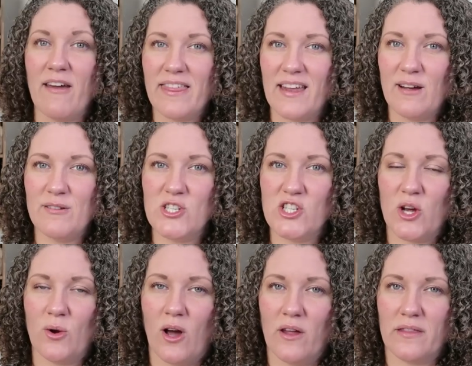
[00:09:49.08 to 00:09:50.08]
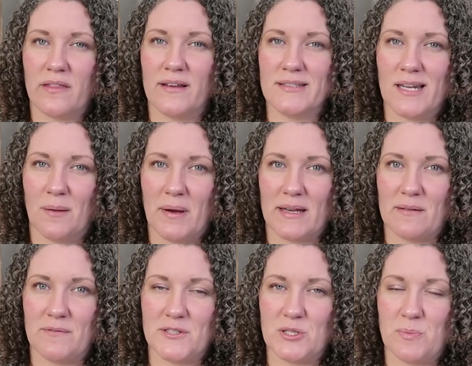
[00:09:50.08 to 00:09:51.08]
I thought I would show all the things that I picked
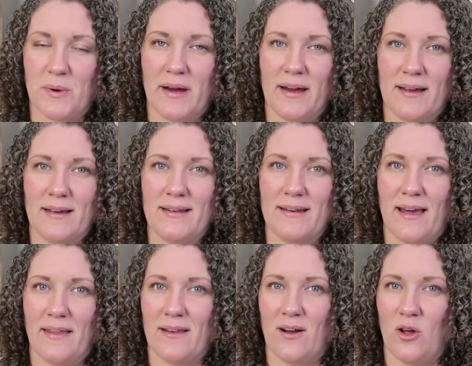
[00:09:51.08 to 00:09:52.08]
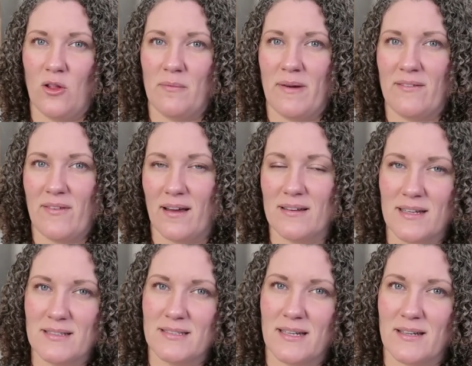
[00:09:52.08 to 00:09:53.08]
up for spring now that all of my
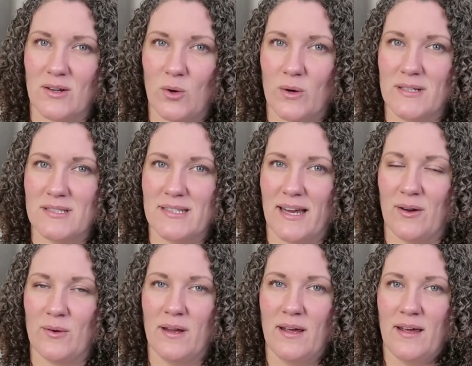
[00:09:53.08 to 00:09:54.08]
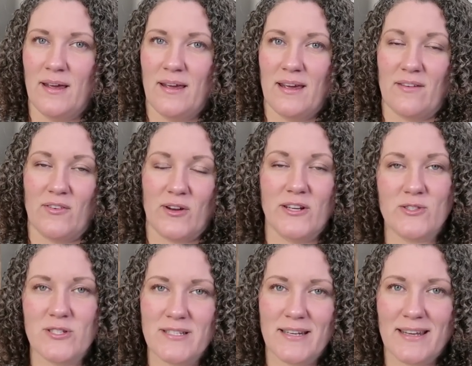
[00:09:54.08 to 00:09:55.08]
Valentine's Day decor is down. If you're
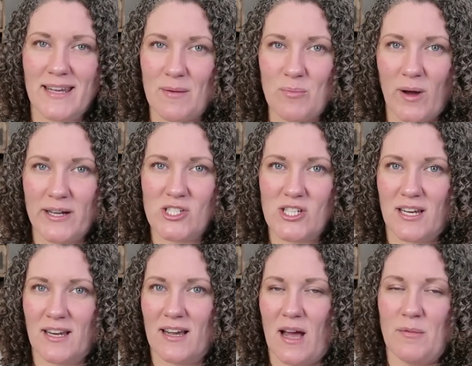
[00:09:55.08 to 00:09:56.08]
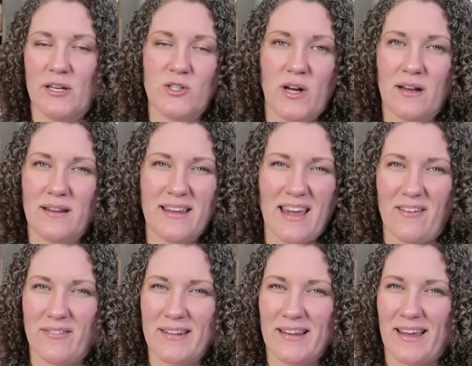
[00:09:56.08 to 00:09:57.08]
interested, keep watching. I'm gonna try to link
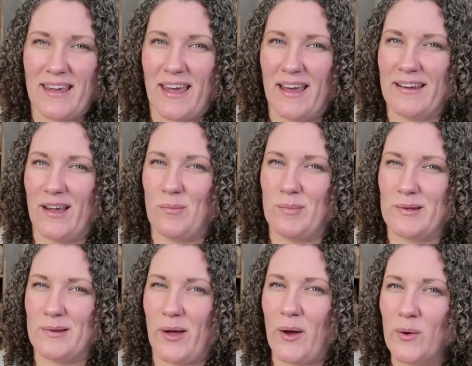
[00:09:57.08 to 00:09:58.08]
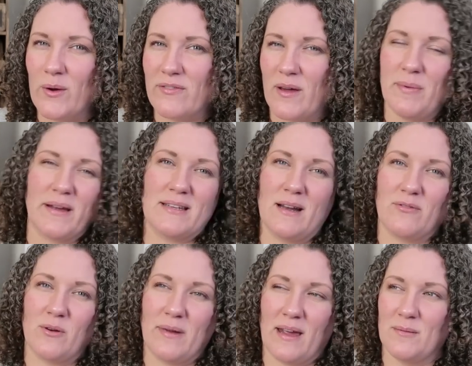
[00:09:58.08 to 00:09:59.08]
everything I can down below if I picked it up
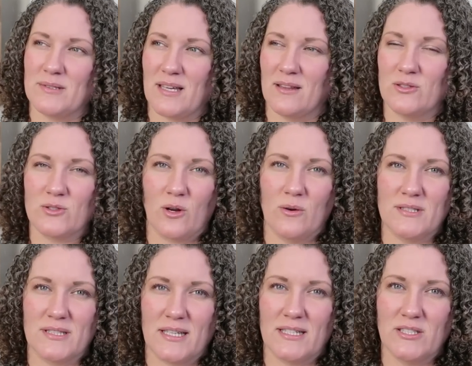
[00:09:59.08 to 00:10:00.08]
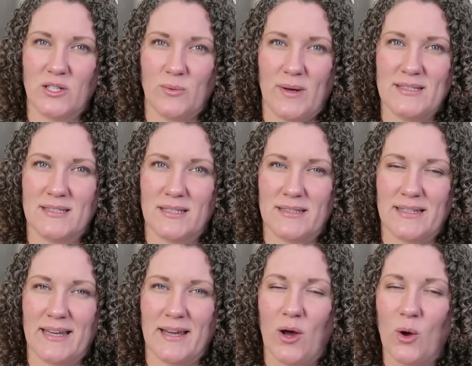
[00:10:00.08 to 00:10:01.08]
from Amazon. Those are always the easier ones to
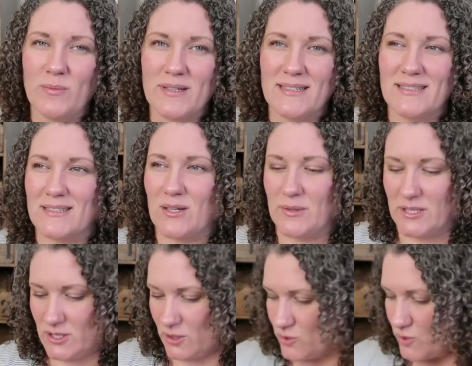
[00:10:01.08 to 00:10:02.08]
link. Home Goods is always so